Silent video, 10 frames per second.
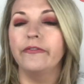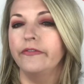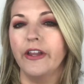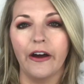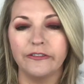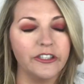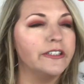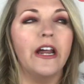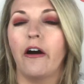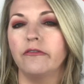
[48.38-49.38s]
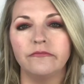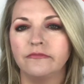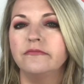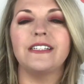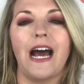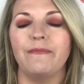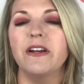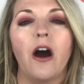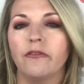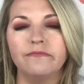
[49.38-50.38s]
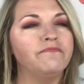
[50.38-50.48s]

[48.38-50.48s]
No, just no. Stop, no.